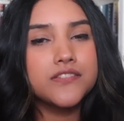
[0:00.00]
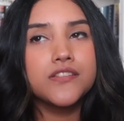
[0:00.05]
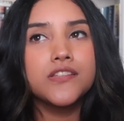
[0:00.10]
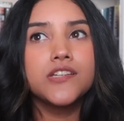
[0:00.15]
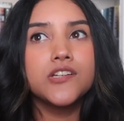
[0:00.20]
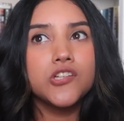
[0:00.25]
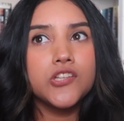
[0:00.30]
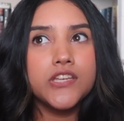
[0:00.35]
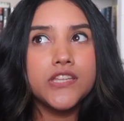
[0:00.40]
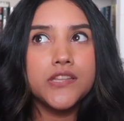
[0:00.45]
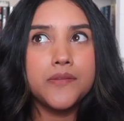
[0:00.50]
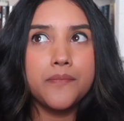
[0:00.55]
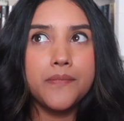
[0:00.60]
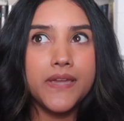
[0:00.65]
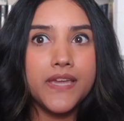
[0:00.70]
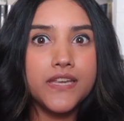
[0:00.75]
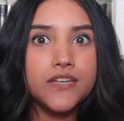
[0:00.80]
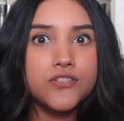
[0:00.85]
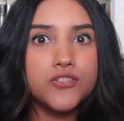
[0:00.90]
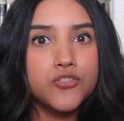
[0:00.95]
Literally, the
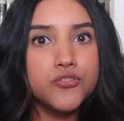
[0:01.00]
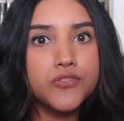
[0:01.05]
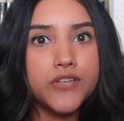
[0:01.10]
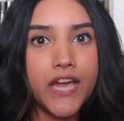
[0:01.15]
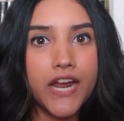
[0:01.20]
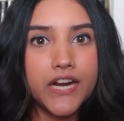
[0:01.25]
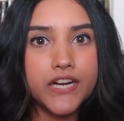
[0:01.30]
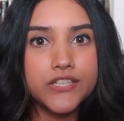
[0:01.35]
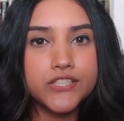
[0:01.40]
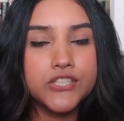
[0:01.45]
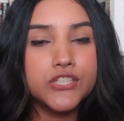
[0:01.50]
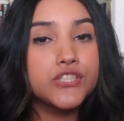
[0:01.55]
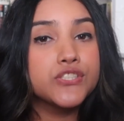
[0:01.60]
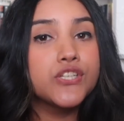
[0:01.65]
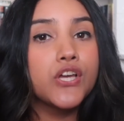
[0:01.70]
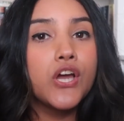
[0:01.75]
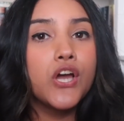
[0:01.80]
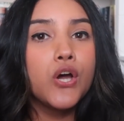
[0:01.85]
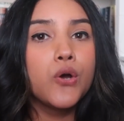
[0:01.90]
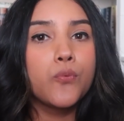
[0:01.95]
main two characters
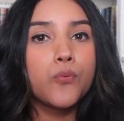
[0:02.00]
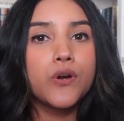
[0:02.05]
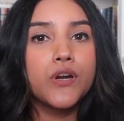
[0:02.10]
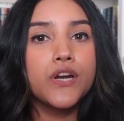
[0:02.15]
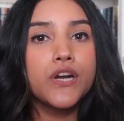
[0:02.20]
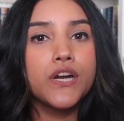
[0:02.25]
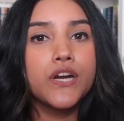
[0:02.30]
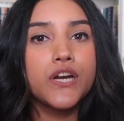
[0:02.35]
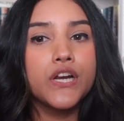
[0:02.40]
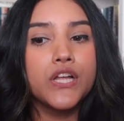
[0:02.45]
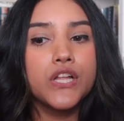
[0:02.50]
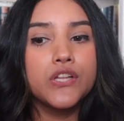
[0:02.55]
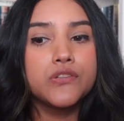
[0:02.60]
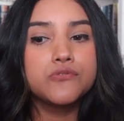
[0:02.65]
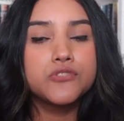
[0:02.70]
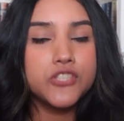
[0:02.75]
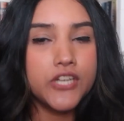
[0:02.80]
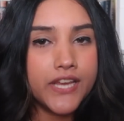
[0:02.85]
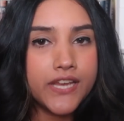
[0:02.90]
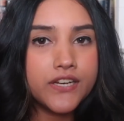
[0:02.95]
were
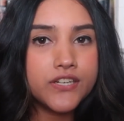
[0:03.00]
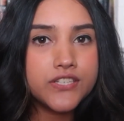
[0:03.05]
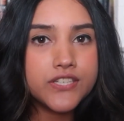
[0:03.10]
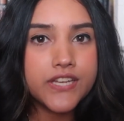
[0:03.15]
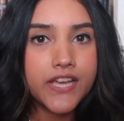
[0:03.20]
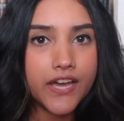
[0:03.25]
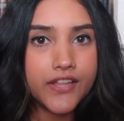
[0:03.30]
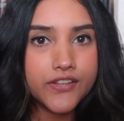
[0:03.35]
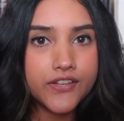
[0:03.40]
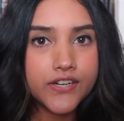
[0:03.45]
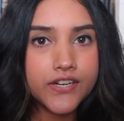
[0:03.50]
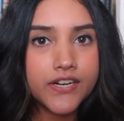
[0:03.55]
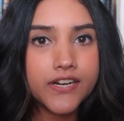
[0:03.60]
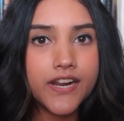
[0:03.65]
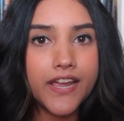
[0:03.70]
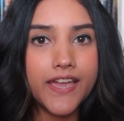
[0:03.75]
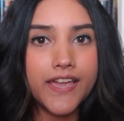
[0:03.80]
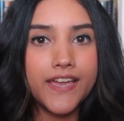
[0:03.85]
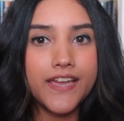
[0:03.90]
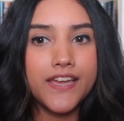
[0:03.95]
chained
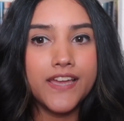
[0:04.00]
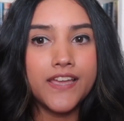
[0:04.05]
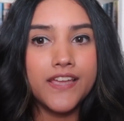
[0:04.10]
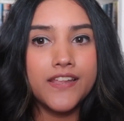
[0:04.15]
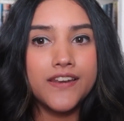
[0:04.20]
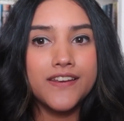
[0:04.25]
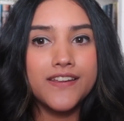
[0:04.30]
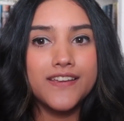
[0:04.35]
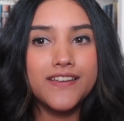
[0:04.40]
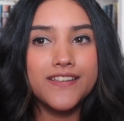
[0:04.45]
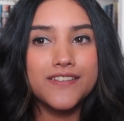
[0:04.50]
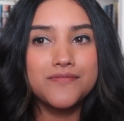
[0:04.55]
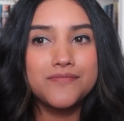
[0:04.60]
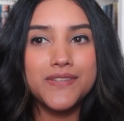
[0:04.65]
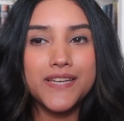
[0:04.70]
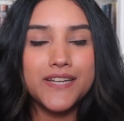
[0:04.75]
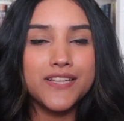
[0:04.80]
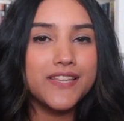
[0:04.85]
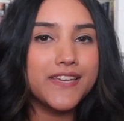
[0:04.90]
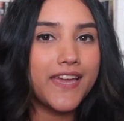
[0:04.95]
together, and
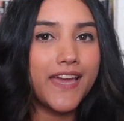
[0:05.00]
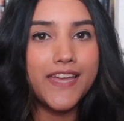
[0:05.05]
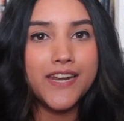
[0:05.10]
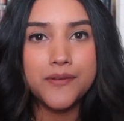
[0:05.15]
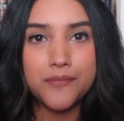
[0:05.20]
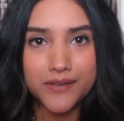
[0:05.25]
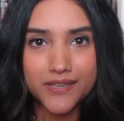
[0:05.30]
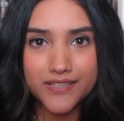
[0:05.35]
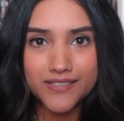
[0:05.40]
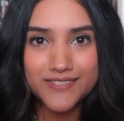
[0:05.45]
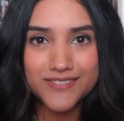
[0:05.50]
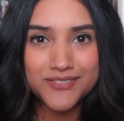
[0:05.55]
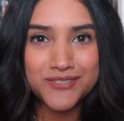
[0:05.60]
they're like enemies.